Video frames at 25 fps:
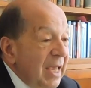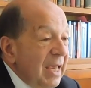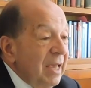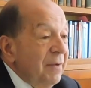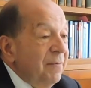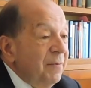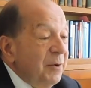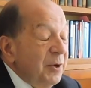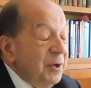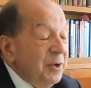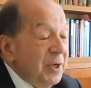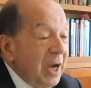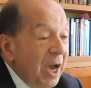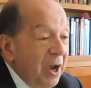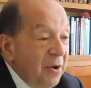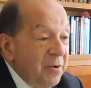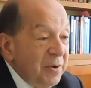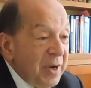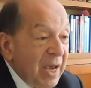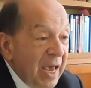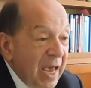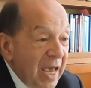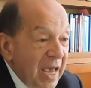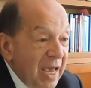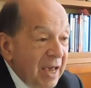If you
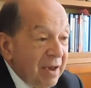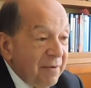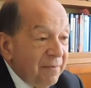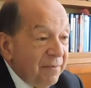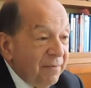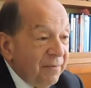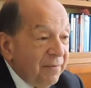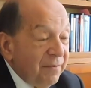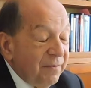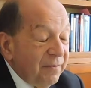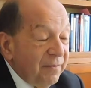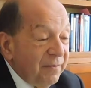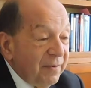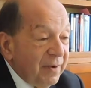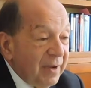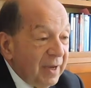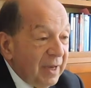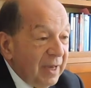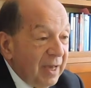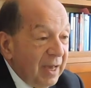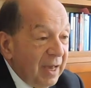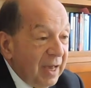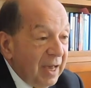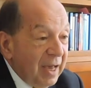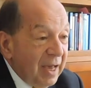don't have
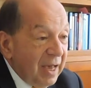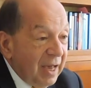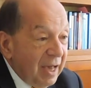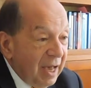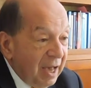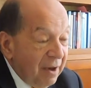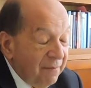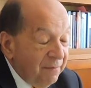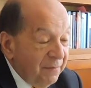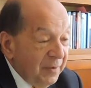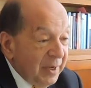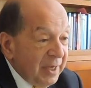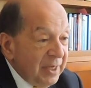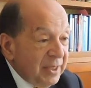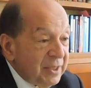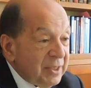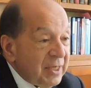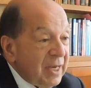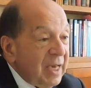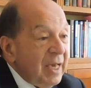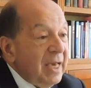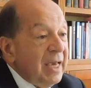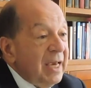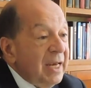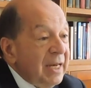a
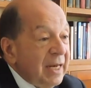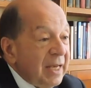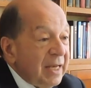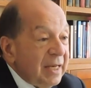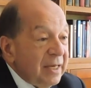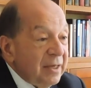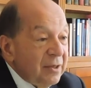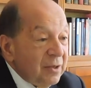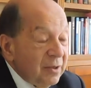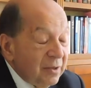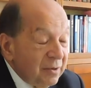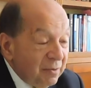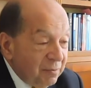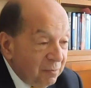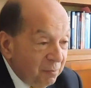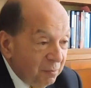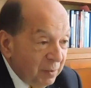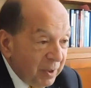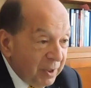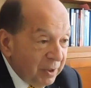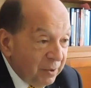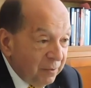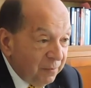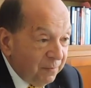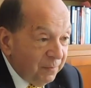visa
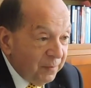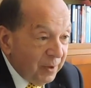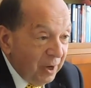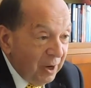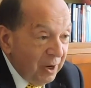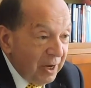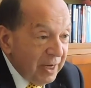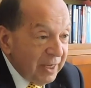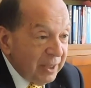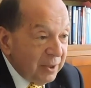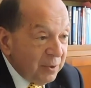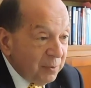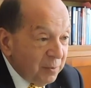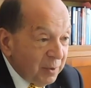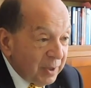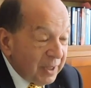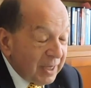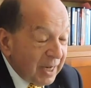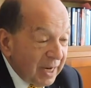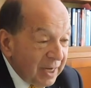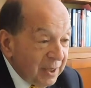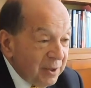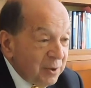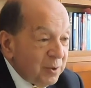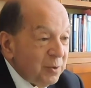when you're flying to a
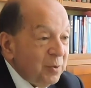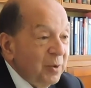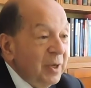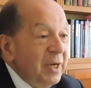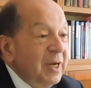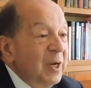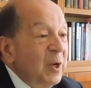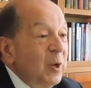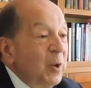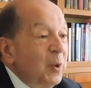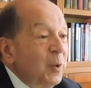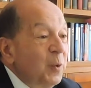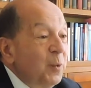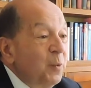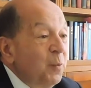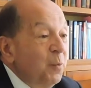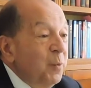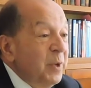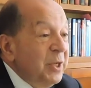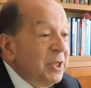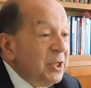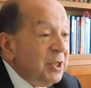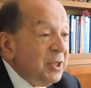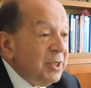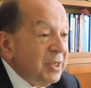country
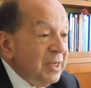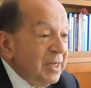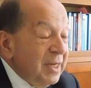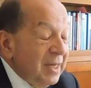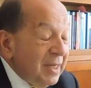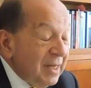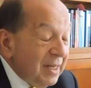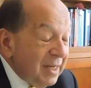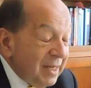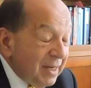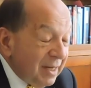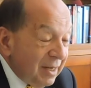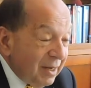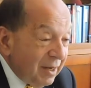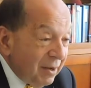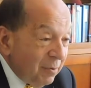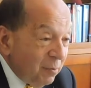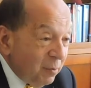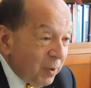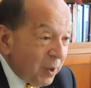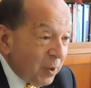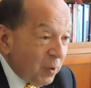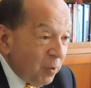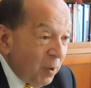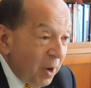which
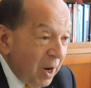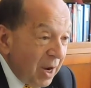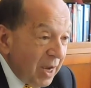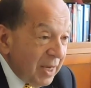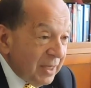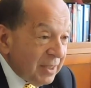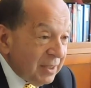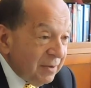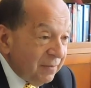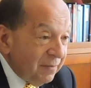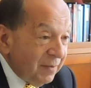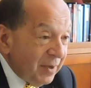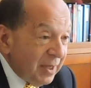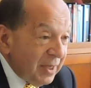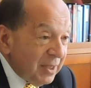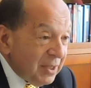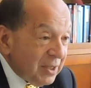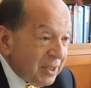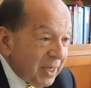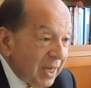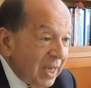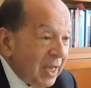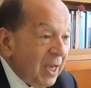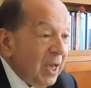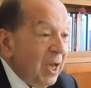requires a
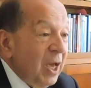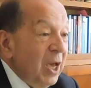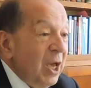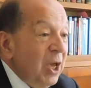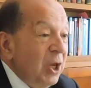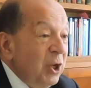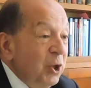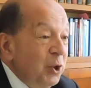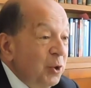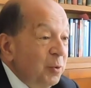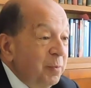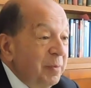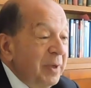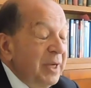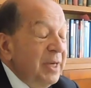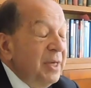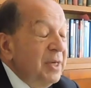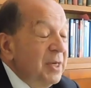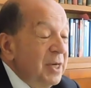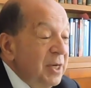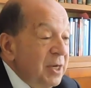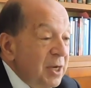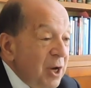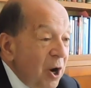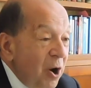visa, you'll be
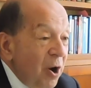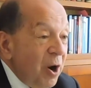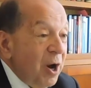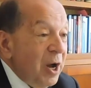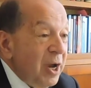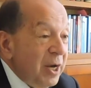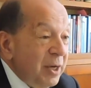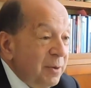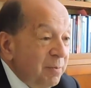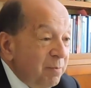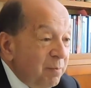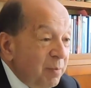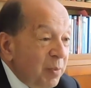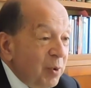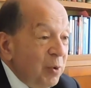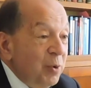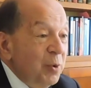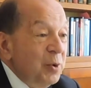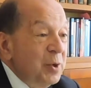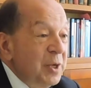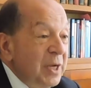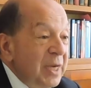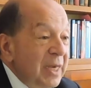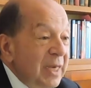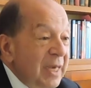denied
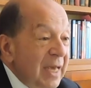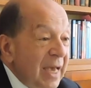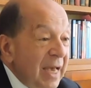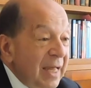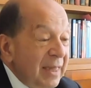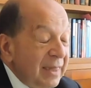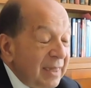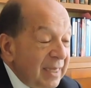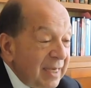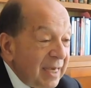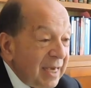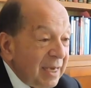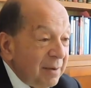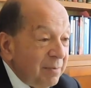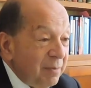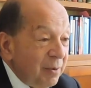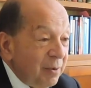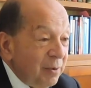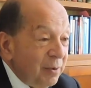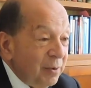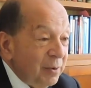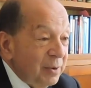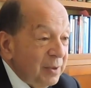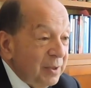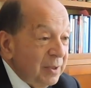boarding at the
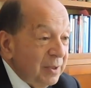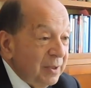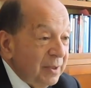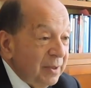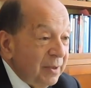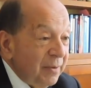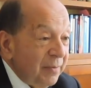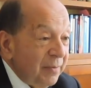airport.